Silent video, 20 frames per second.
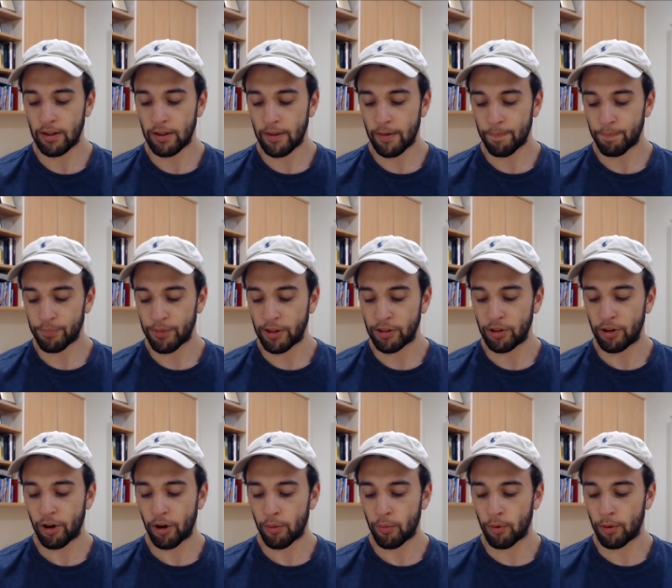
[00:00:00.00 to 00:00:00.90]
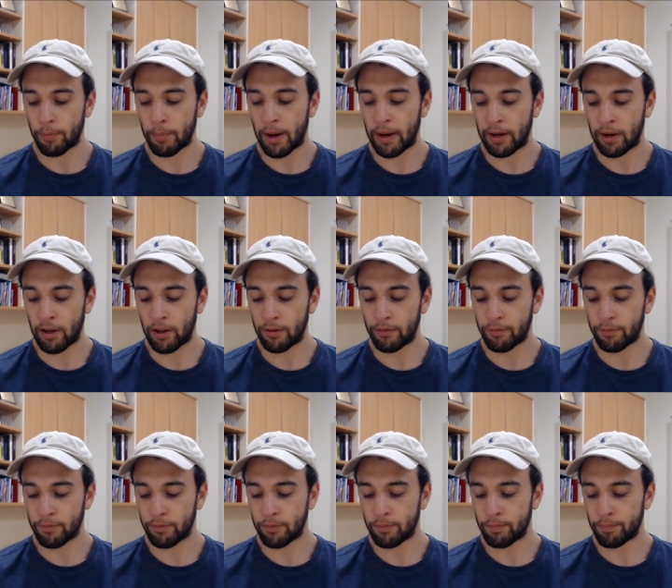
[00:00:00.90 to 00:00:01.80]
And you don't want Maynard,
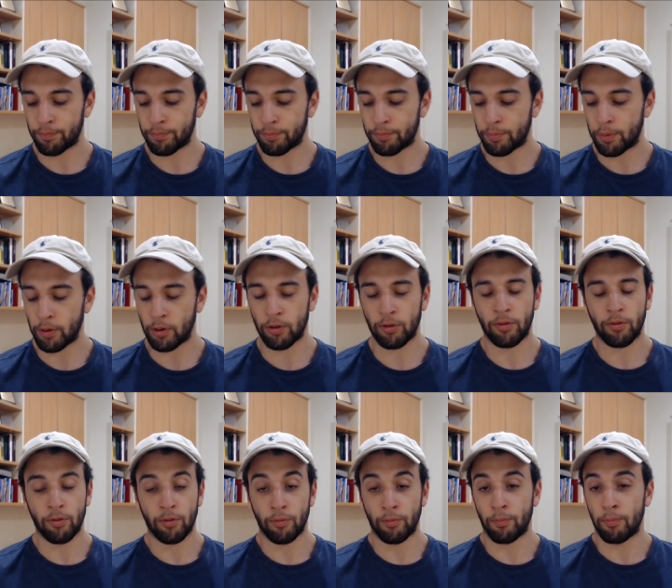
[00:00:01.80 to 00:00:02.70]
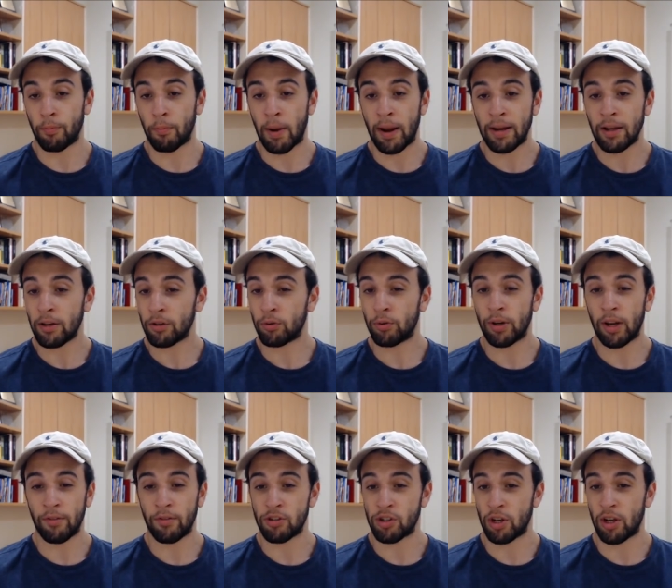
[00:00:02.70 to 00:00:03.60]
because Maynard could
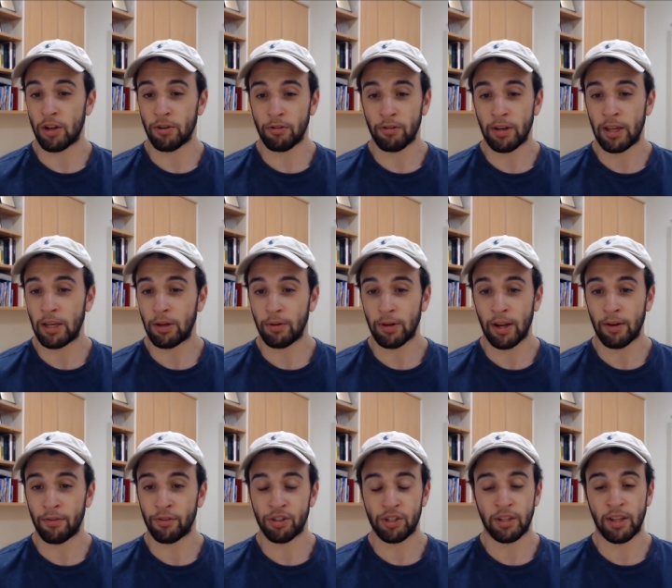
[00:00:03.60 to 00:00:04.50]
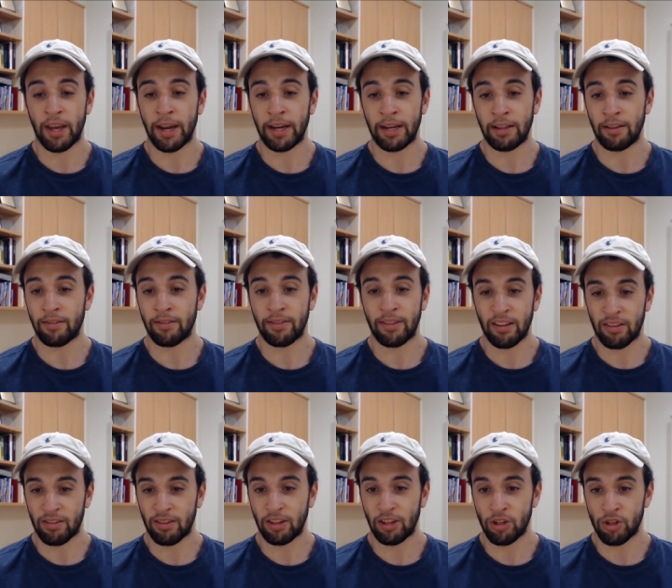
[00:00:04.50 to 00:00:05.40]
average 100, he could average in the 80s. That's
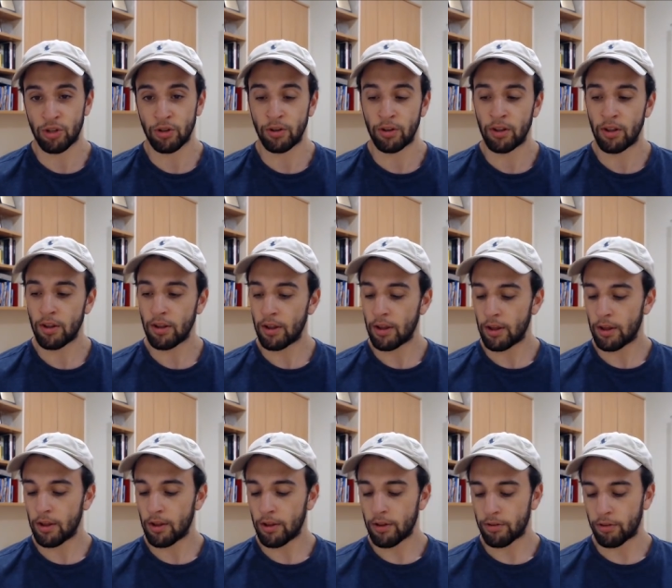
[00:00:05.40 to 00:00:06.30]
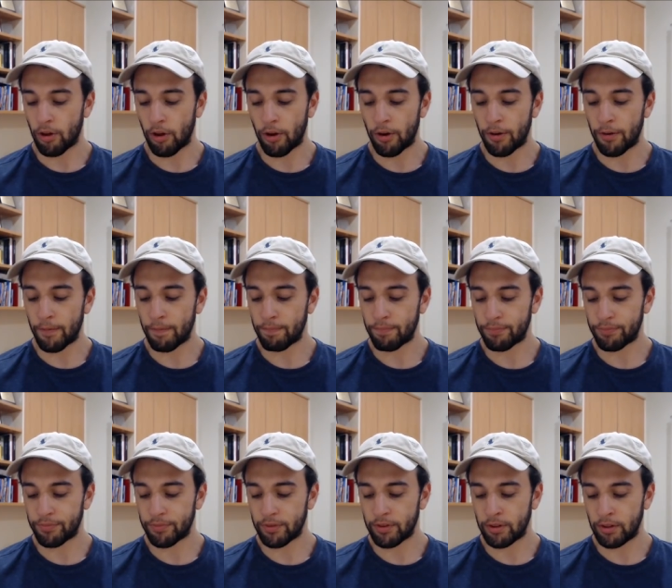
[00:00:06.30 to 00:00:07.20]
the issue. So
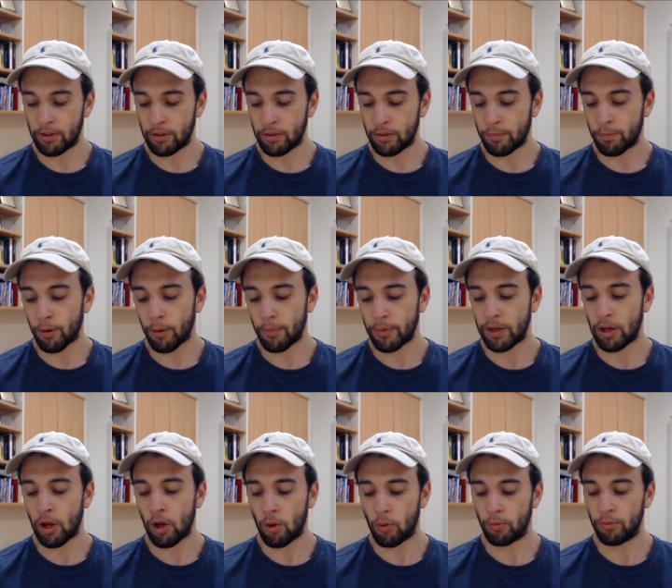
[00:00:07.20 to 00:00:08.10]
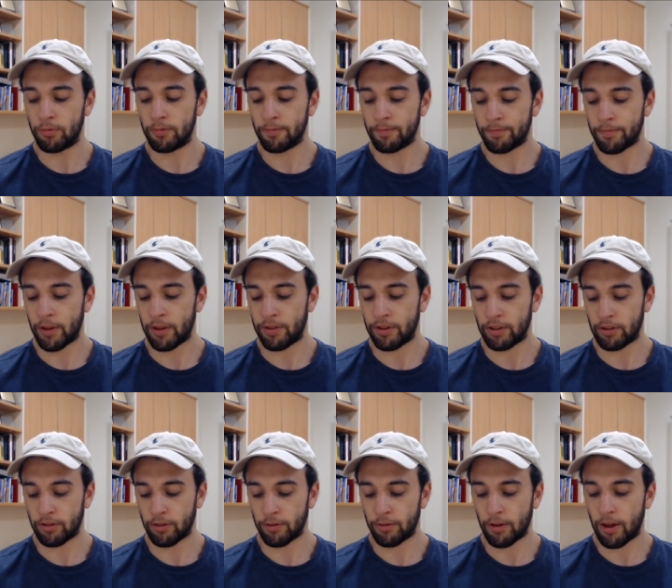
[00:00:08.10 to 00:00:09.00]
probably a hold, I think
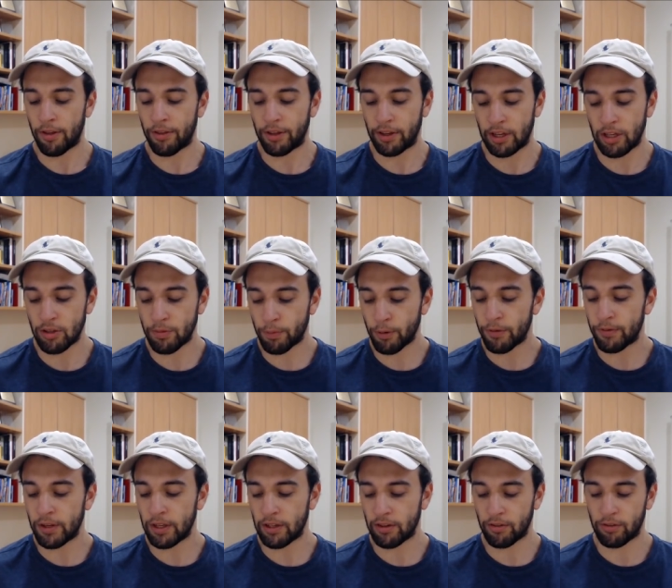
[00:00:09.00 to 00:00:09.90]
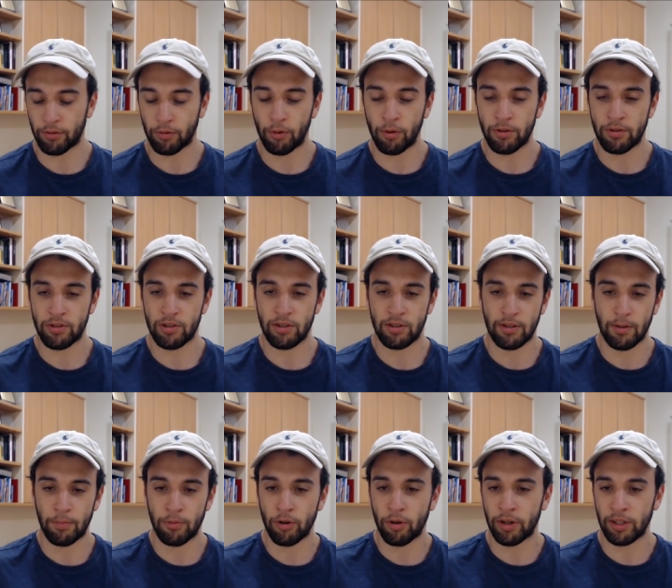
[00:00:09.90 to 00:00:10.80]
so. I think he's proven he can score. It's just
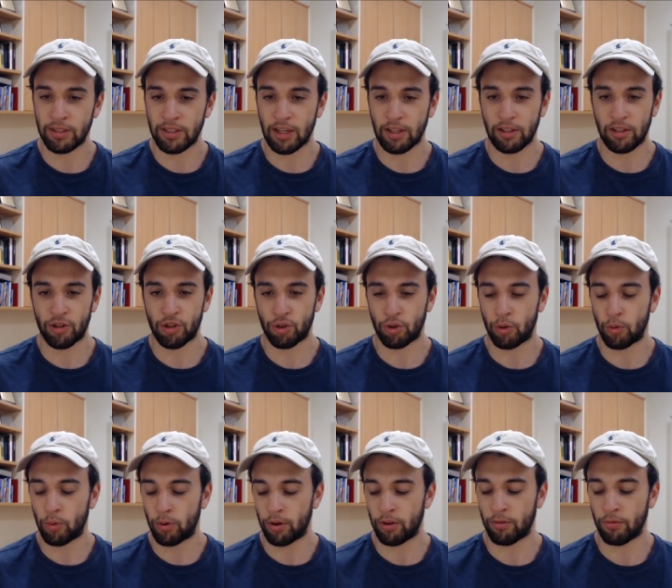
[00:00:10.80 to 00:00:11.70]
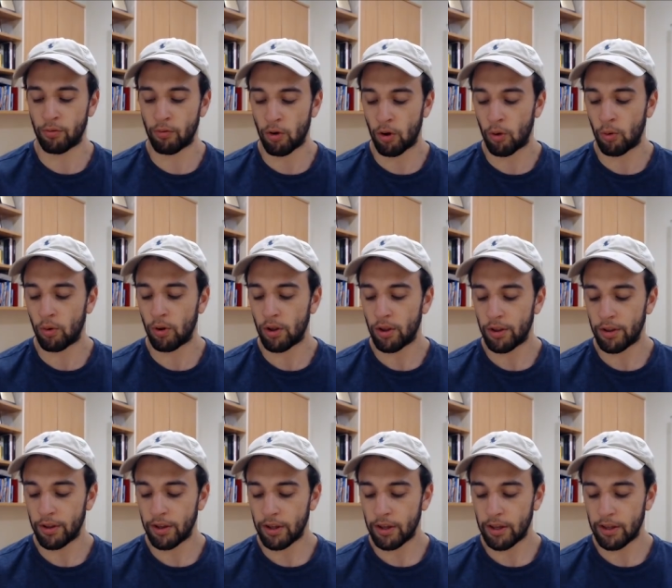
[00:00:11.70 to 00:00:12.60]
I'm not exactly sure what his role
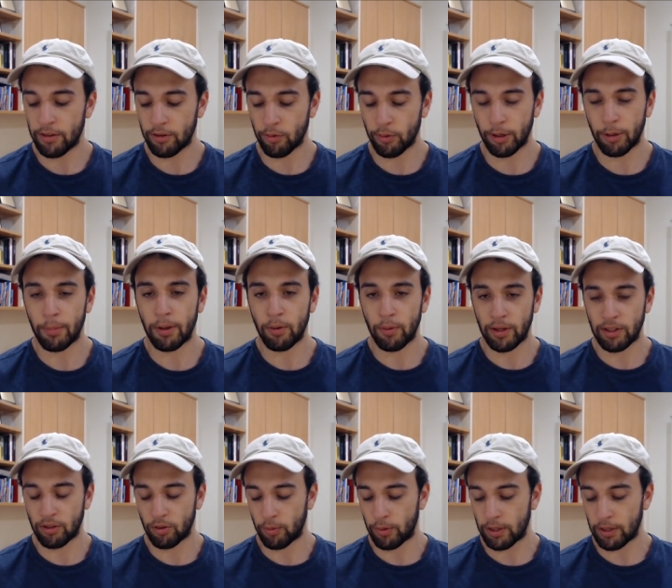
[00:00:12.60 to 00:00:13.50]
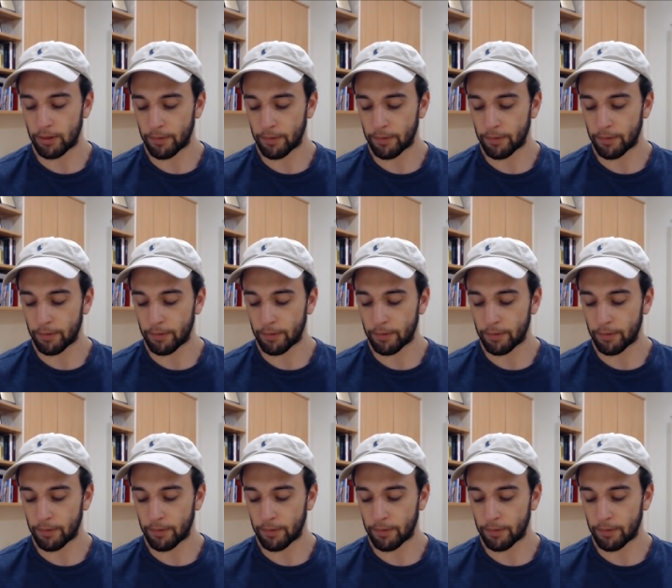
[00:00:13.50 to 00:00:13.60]
is going to be week to week.